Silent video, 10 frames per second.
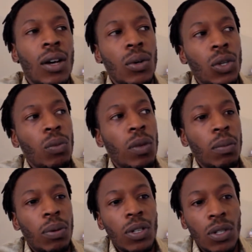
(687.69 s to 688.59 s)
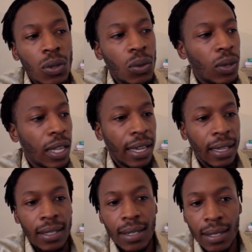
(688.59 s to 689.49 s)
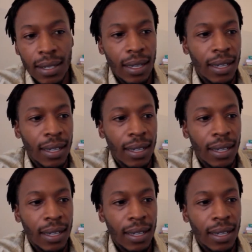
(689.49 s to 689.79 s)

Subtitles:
You could be a person who likes